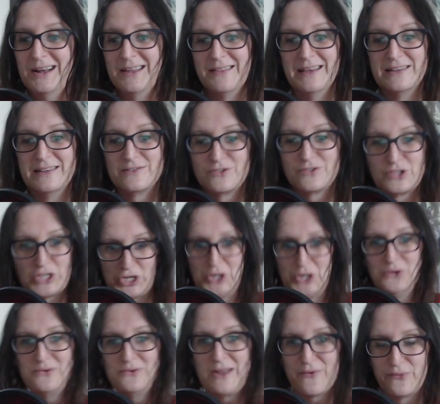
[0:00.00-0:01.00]
there's
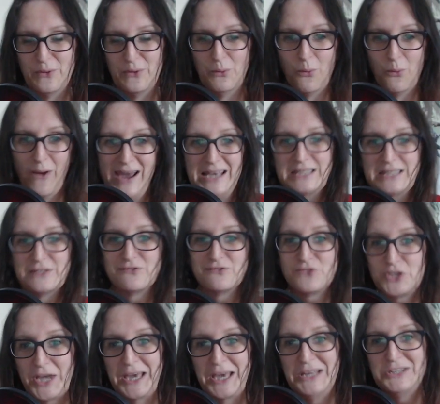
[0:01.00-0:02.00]
2 different ways of
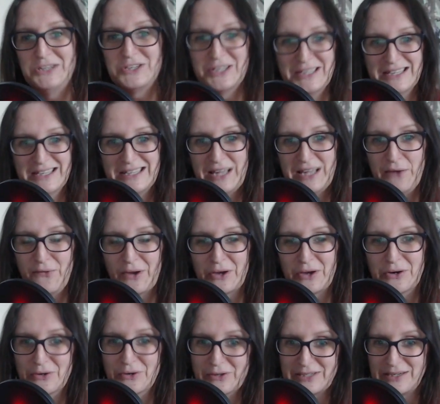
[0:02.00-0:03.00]
changing the
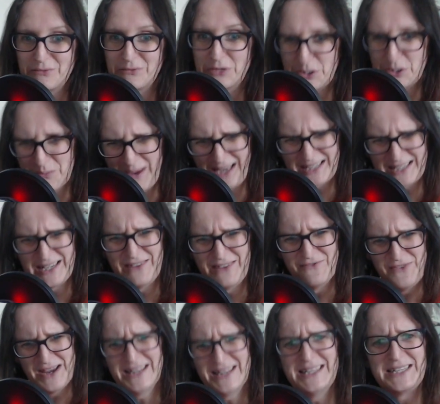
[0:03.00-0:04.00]
difficulty, which makes it
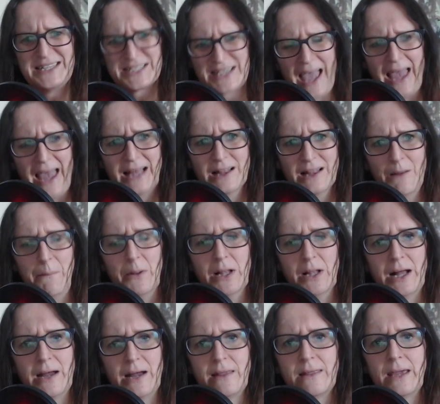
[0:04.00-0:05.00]
really
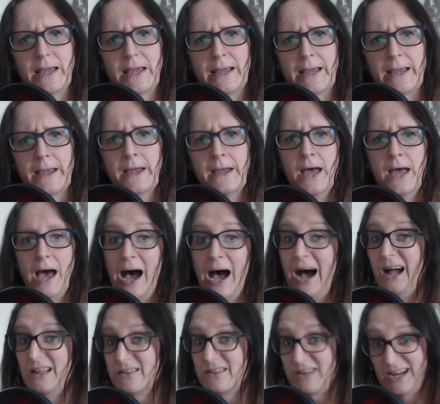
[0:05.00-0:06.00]
scalable, I think,
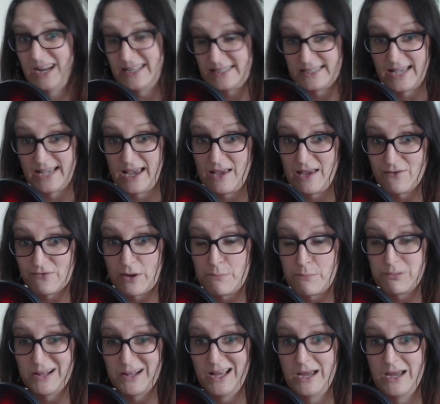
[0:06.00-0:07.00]
and I'd say
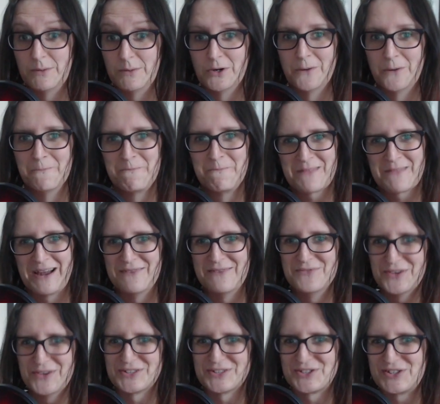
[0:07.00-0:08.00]
replayable. I've
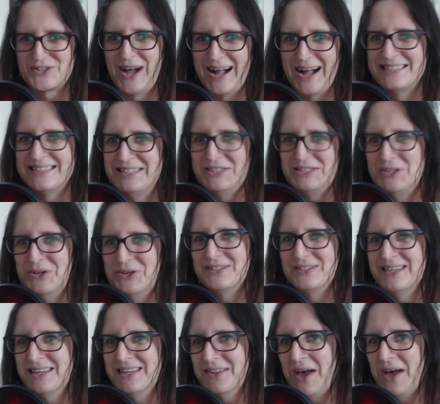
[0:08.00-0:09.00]
not started
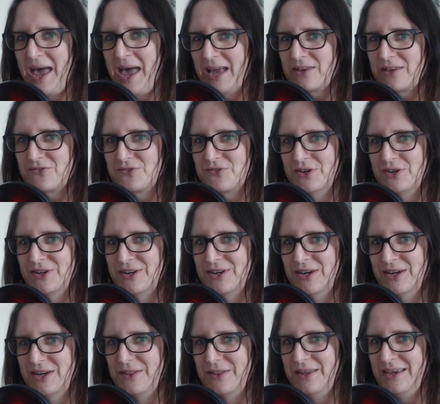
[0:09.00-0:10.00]
using that
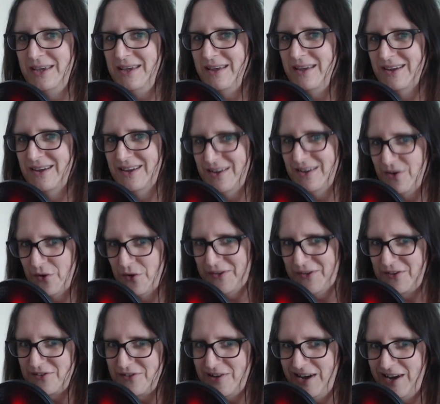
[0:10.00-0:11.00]
extra the other
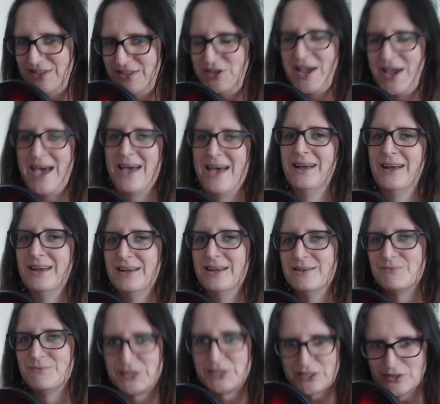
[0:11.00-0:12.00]
side yet.
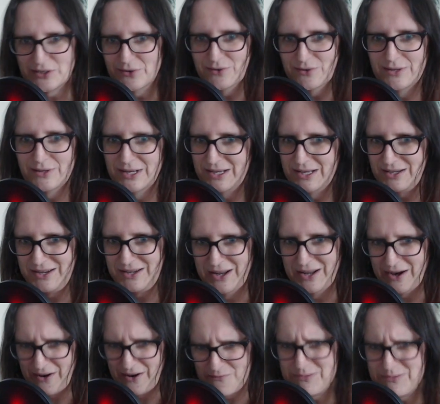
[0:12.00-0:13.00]
Still, you
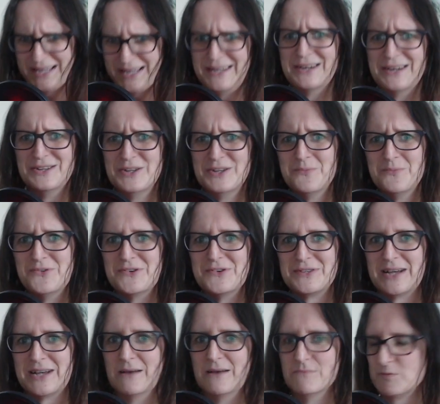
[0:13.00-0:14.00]
know, I've played it a number of
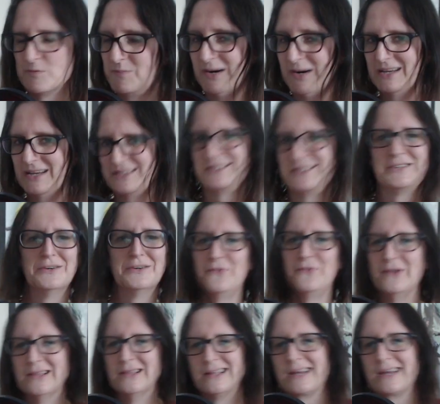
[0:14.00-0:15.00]
times, but I still
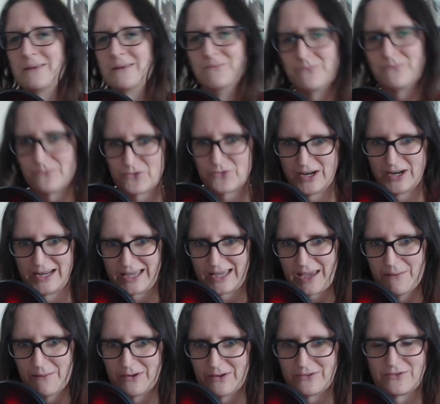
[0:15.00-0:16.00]
feel like I'm trying to
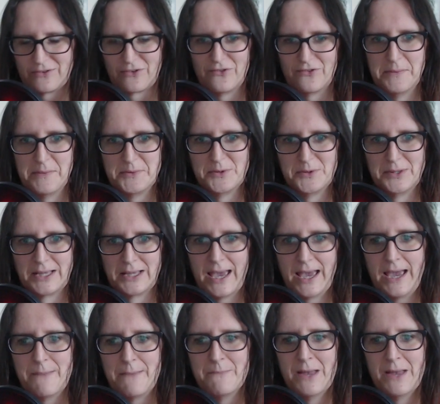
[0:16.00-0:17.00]
get to grips with the
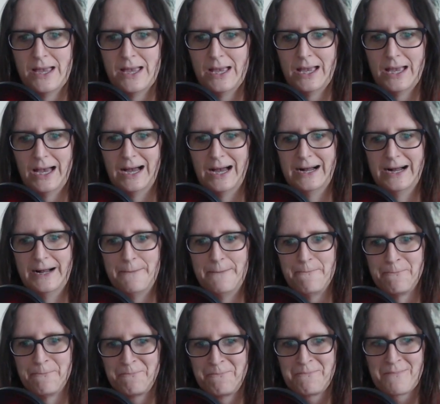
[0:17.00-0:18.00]
game.
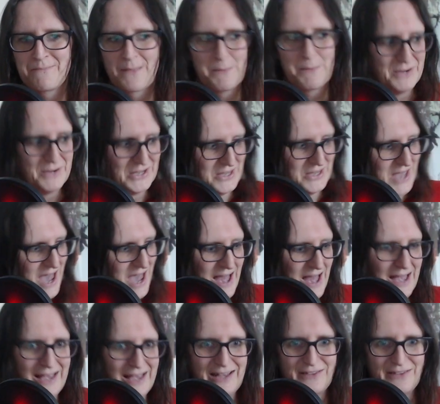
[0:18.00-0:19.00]
But yeah,
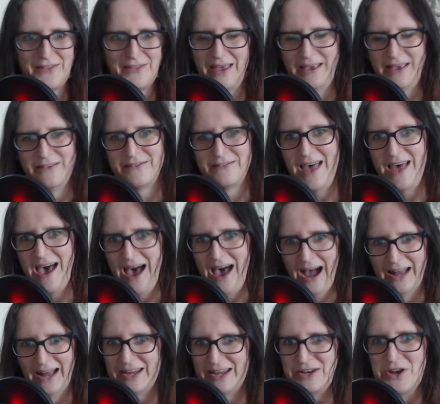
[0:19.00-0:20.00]
it's there,
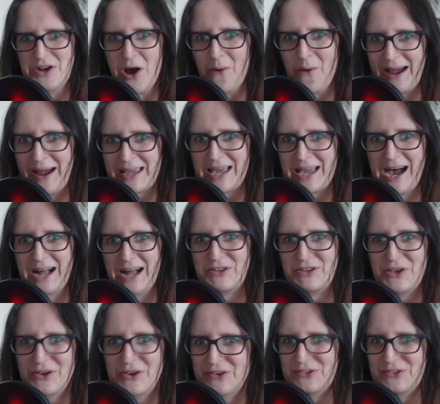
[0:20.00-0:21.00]
and I know I can
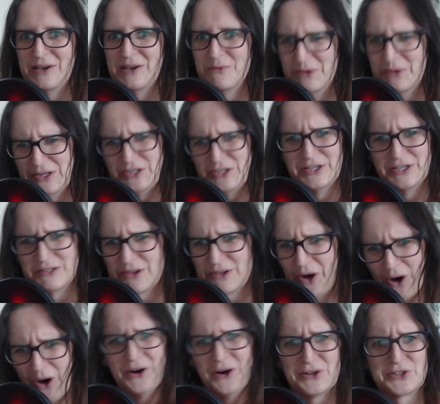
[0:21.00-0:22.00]
use it, which is
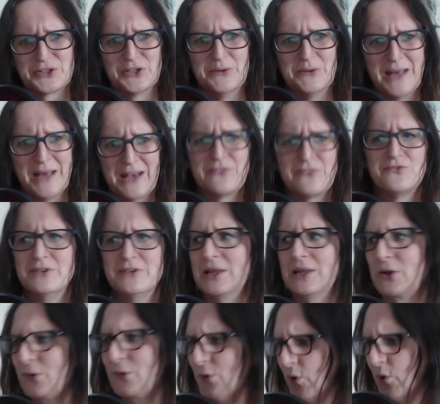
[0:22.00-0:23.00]
awesome. That's really
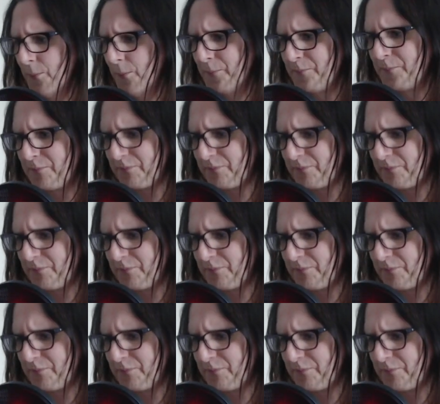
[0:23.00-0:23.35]
cool.